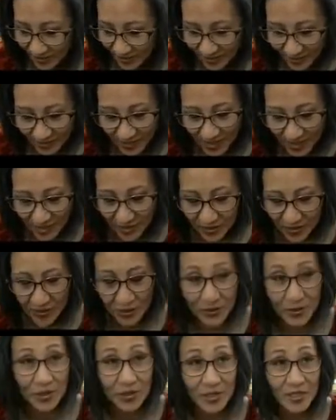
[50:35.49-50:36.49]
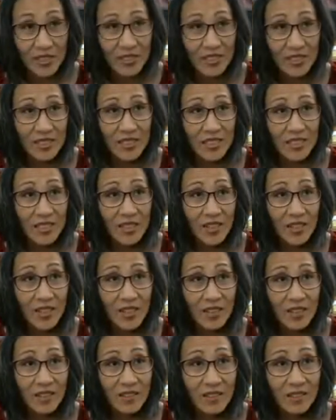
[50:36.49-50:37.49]
Okay, so you can see
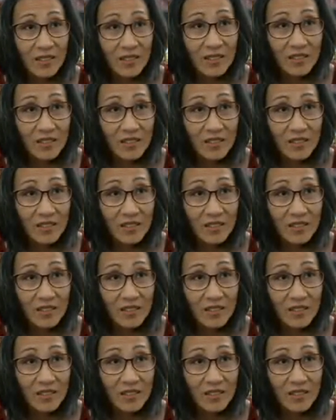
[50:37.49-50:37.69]
there